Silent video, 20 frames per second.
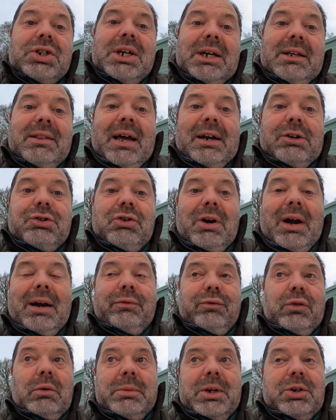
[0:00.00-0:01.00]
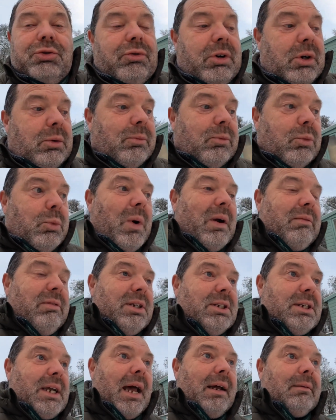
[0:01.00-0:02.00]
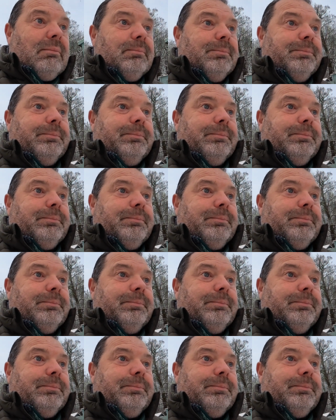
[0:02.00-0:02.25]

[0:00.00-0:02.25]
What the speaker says: see that drive from his room where we sat,